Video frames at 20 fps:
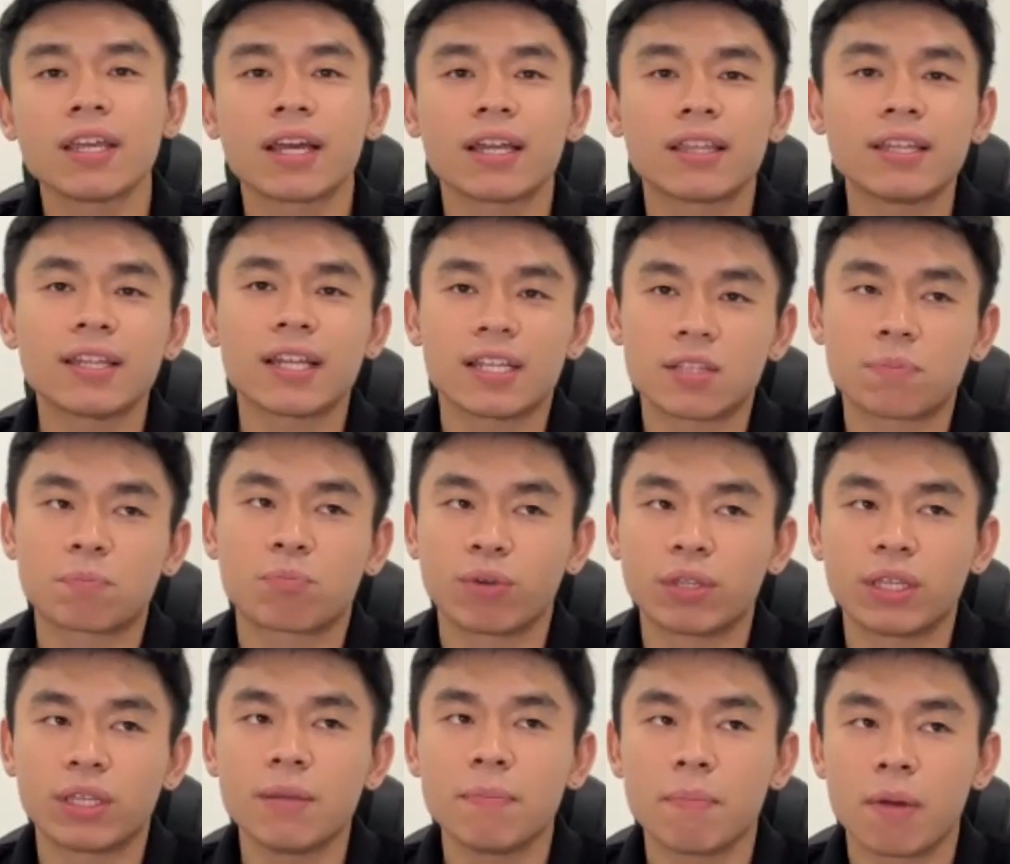I think that's
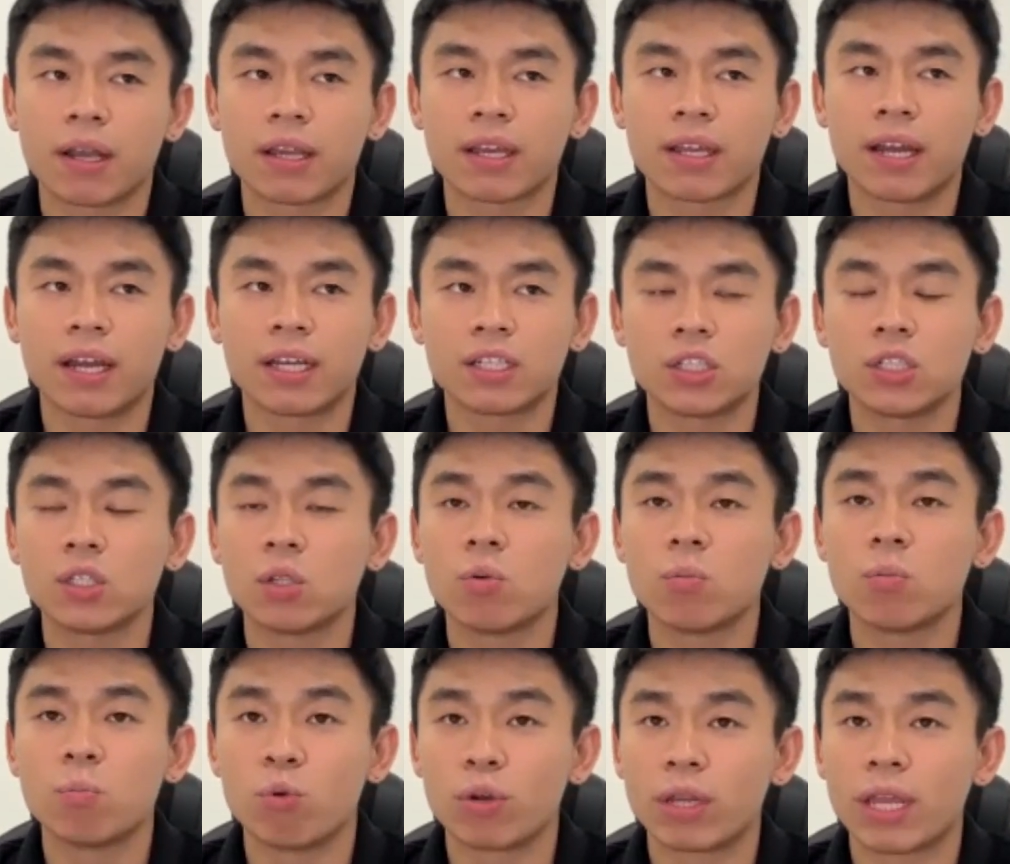pretty market. I actually know
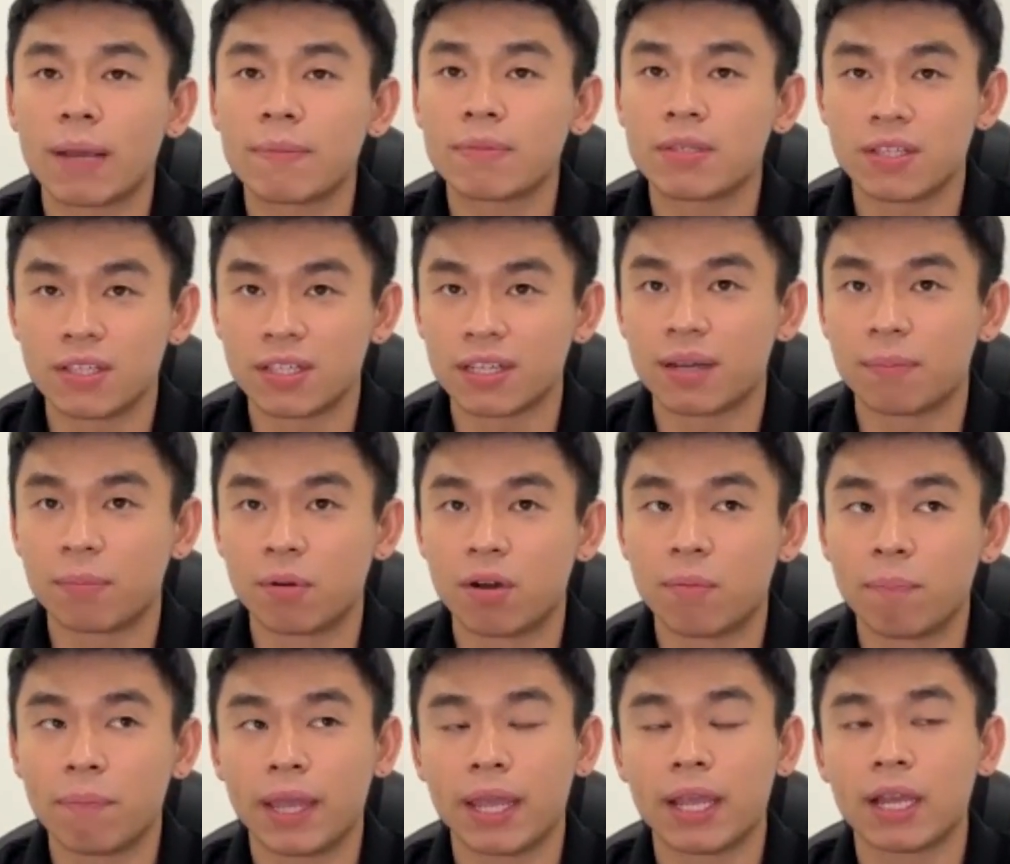boot camps in Singapore
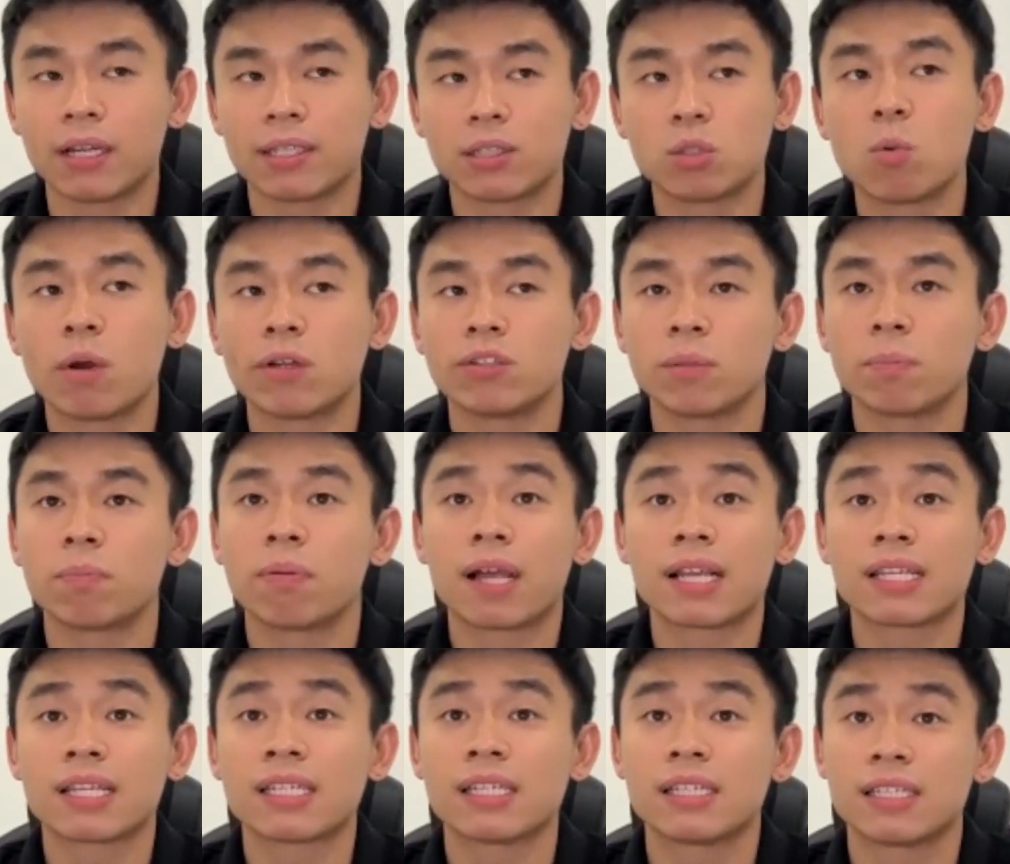paying a 200
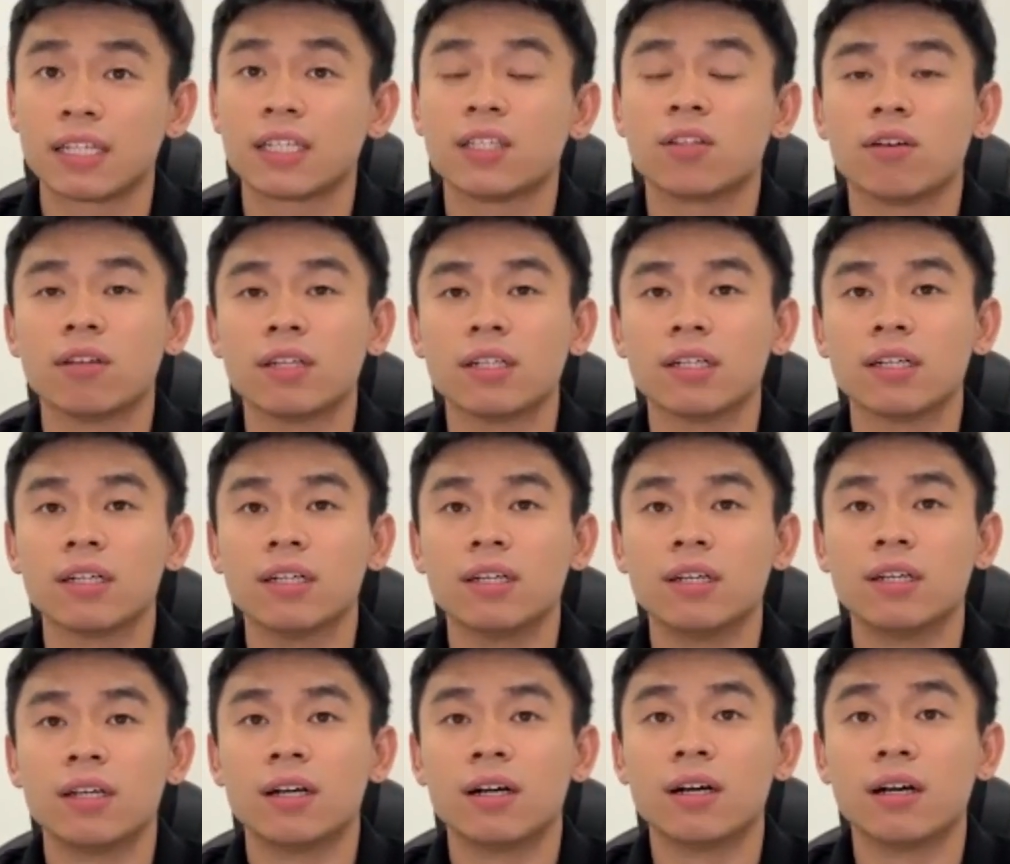plus Sing dollar
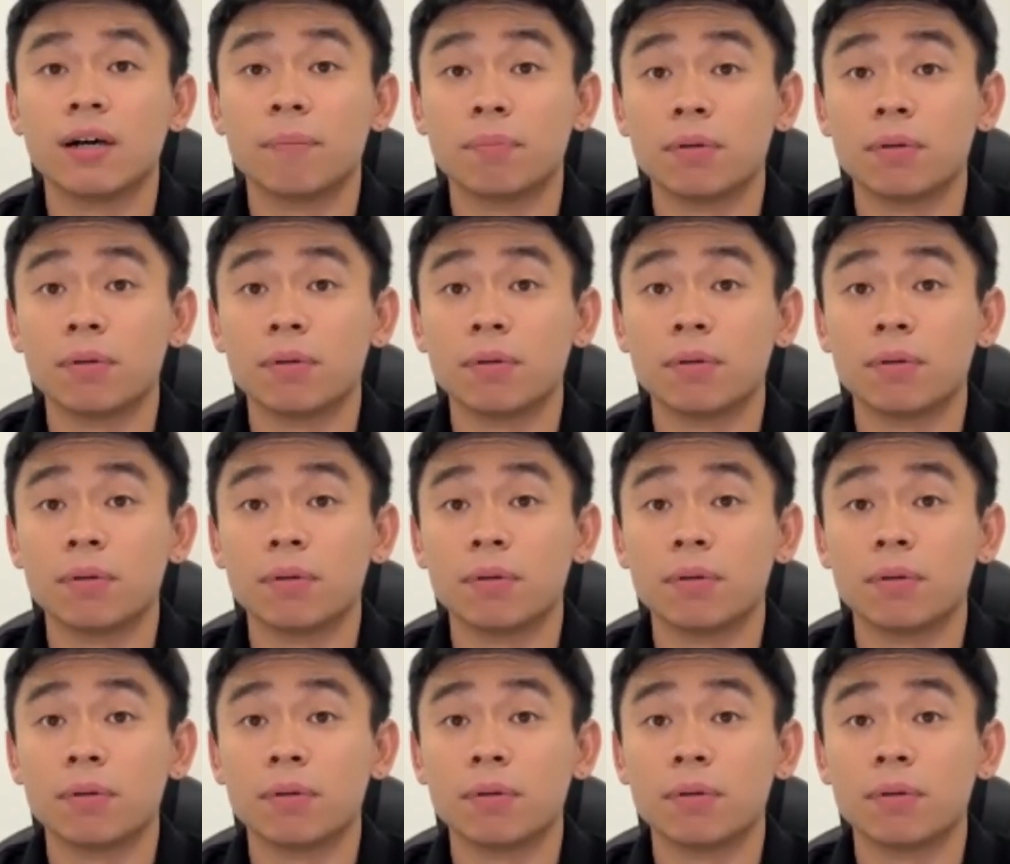per